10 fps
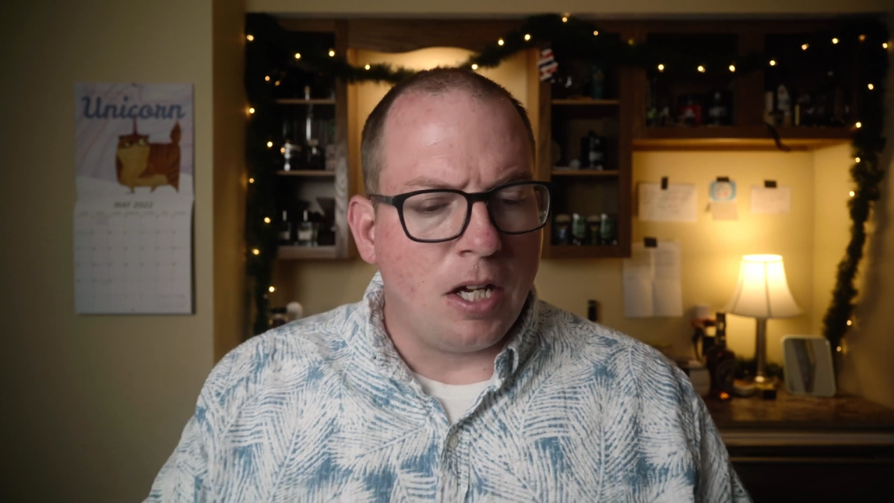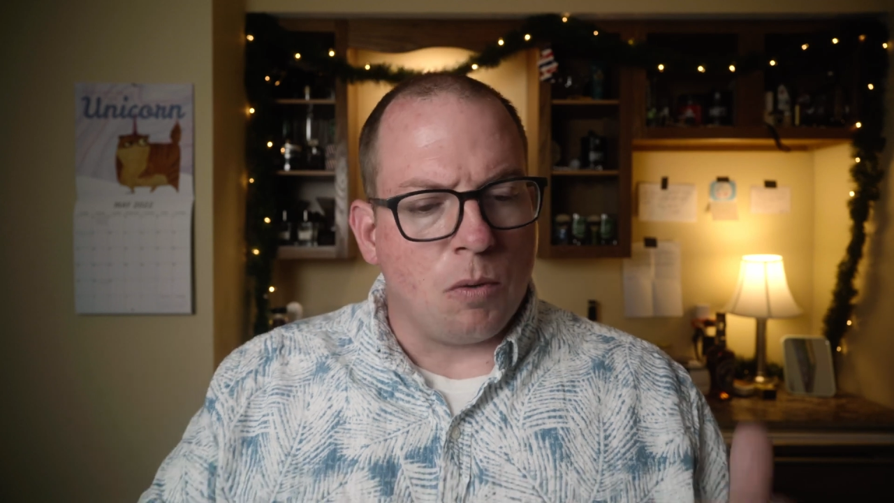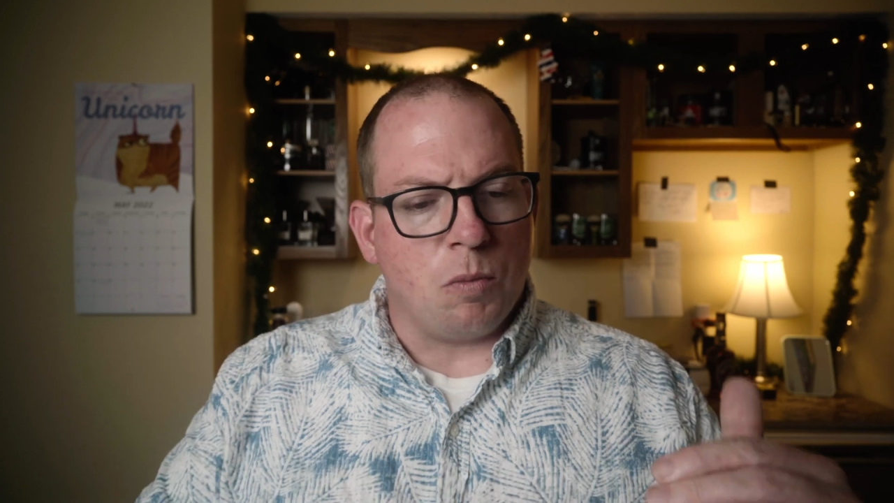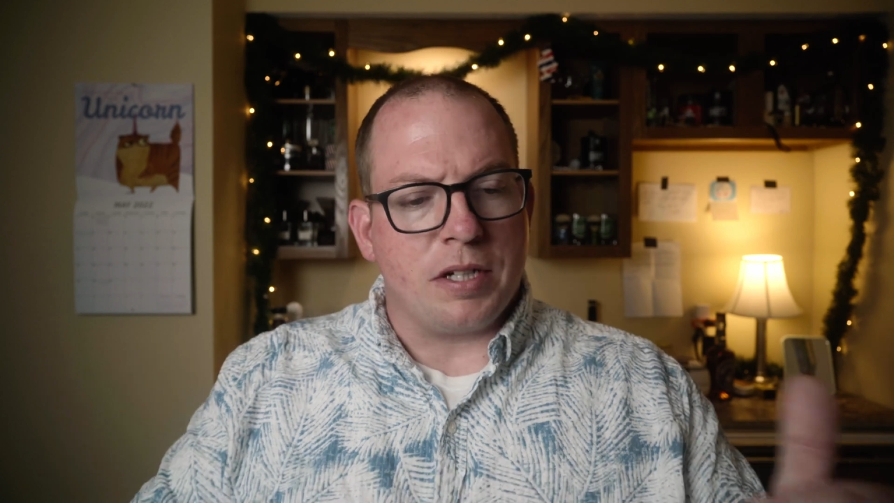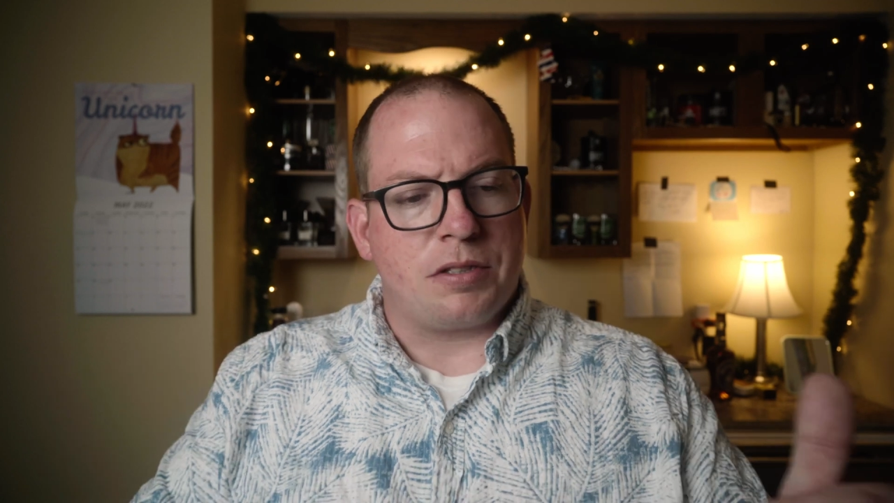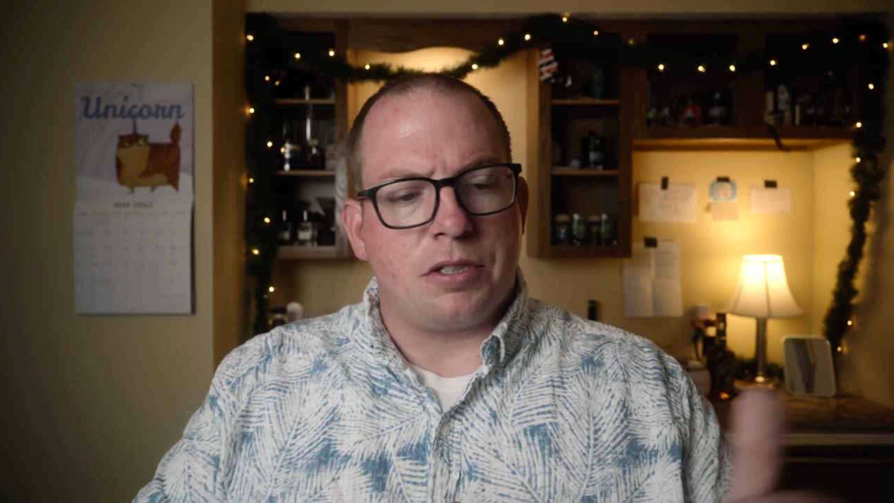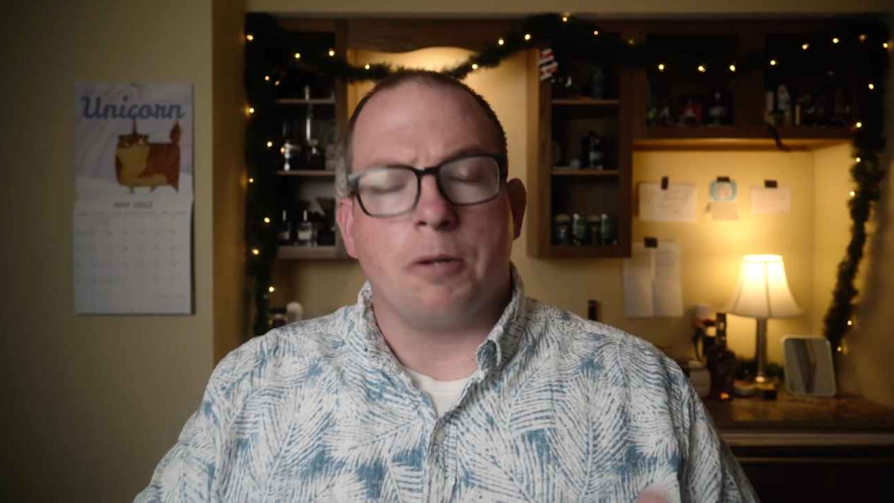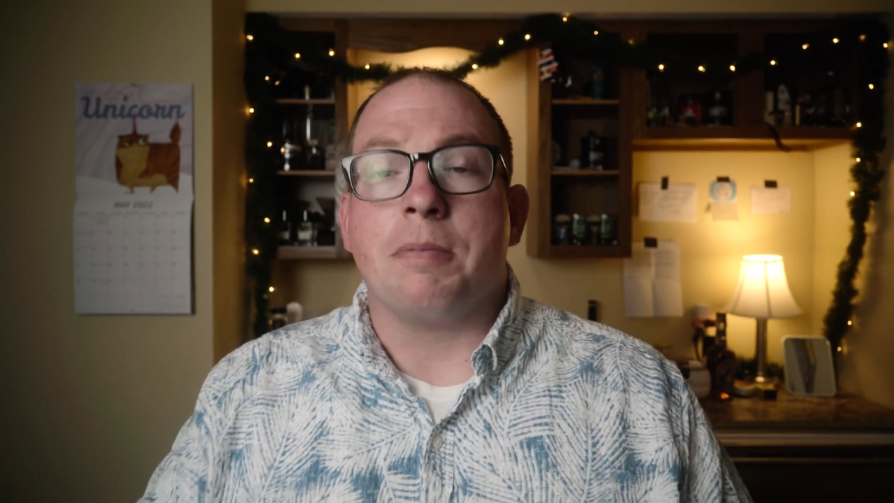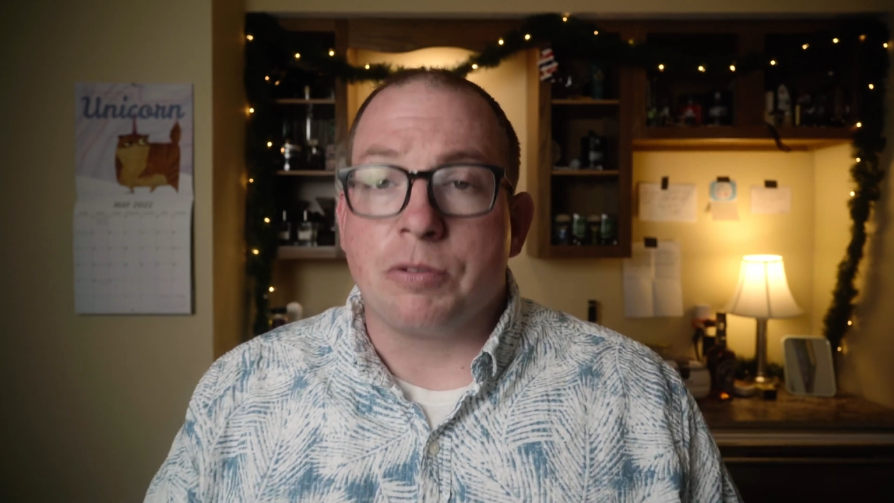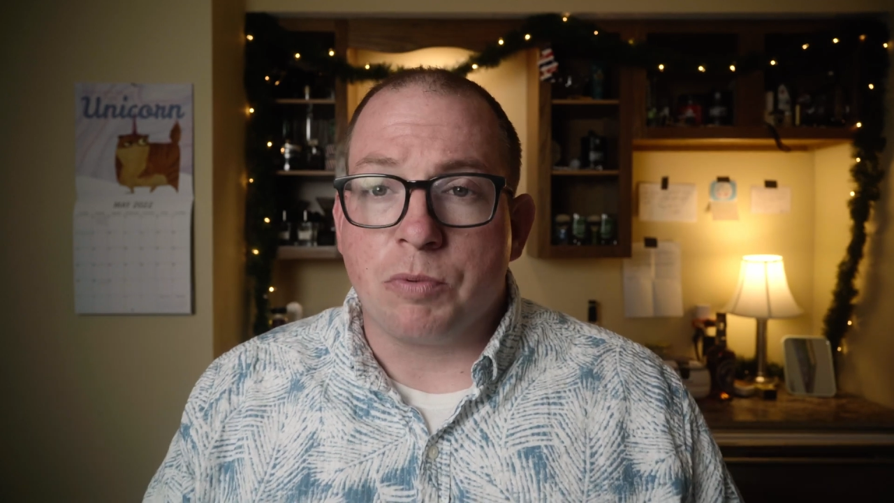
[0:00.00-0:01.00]
what
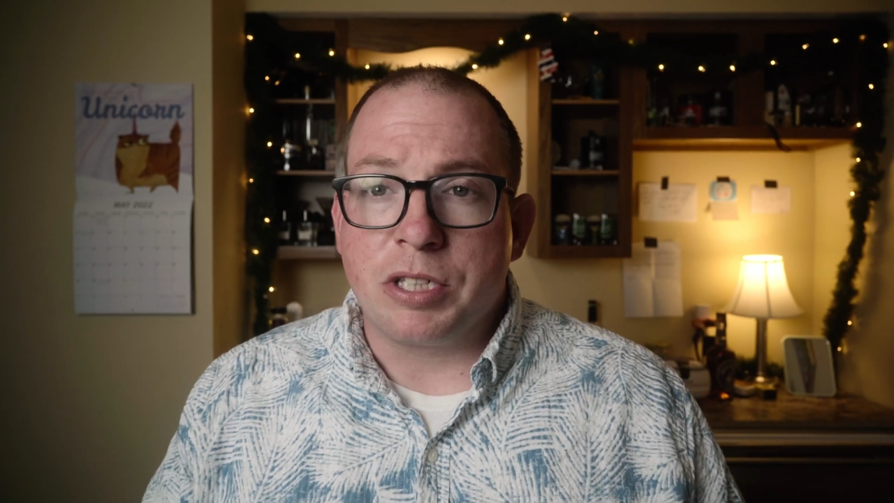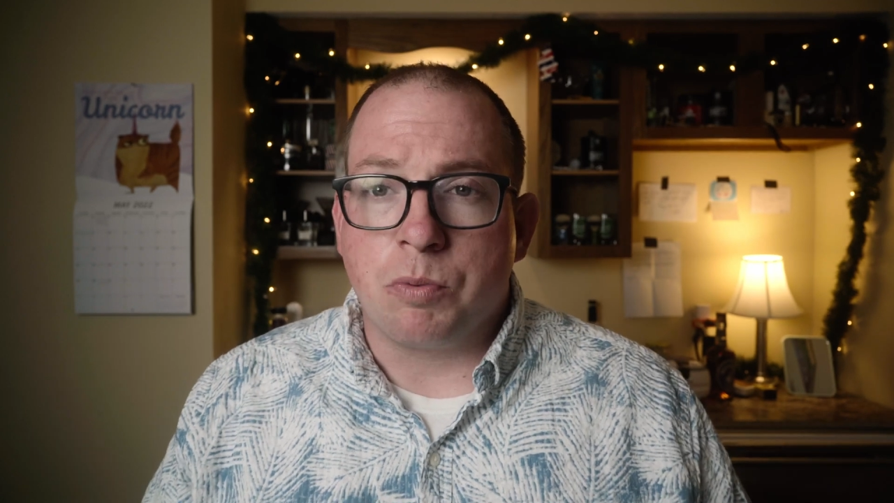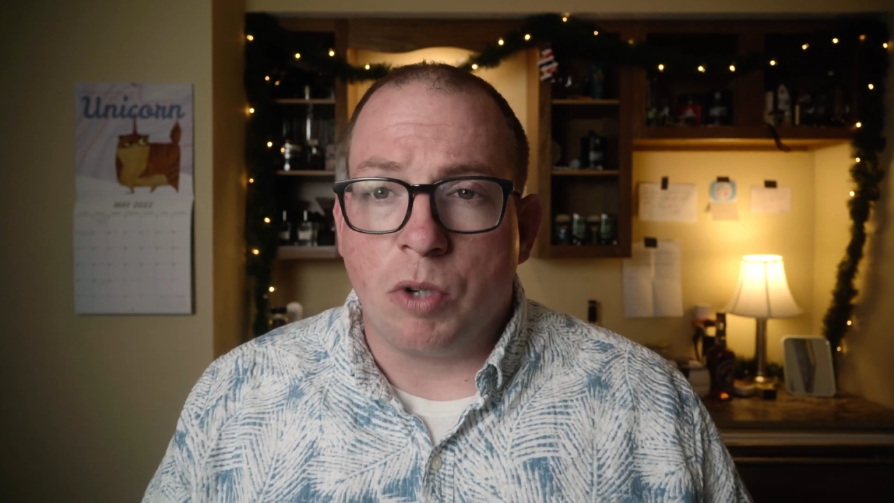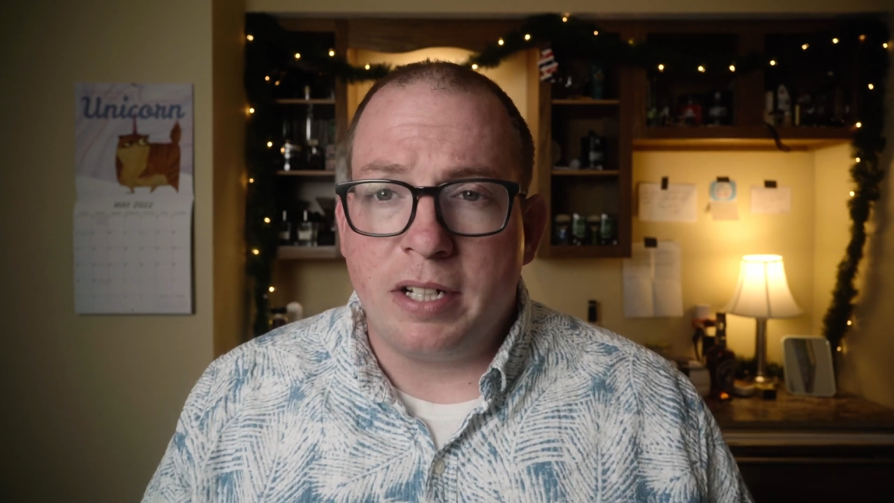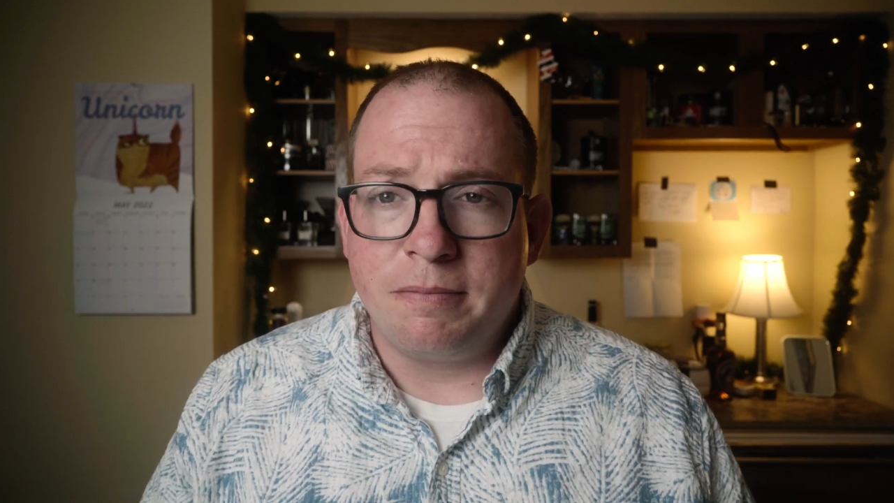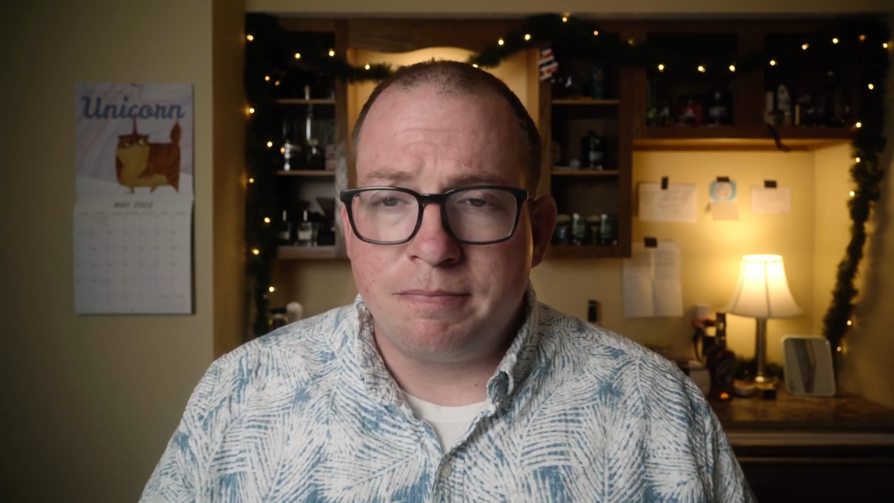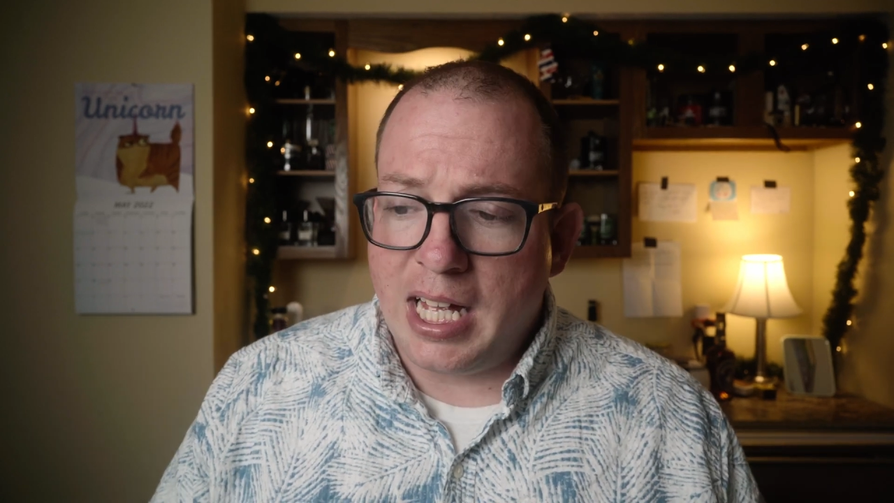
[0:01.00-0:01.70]
soap is which one,